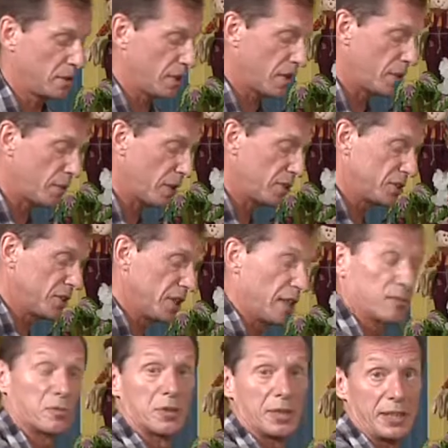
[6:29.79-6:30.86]
Otherwise, you're going to
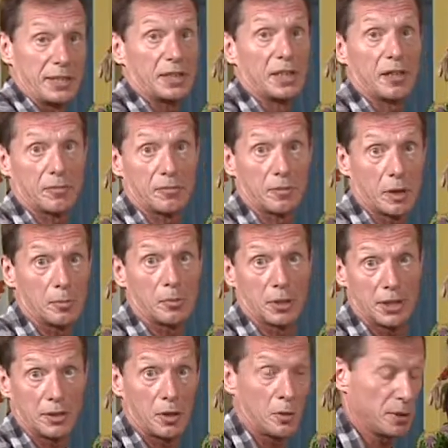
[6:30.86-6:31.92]
have really tough, rubbery
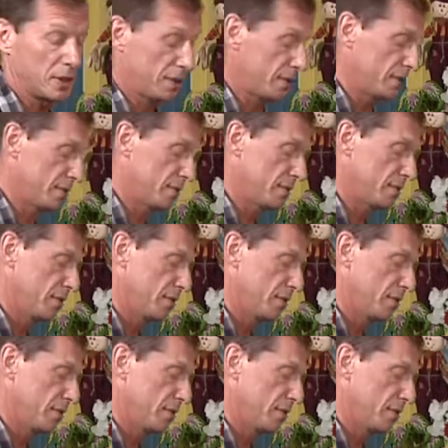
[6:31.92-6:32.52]
donuts.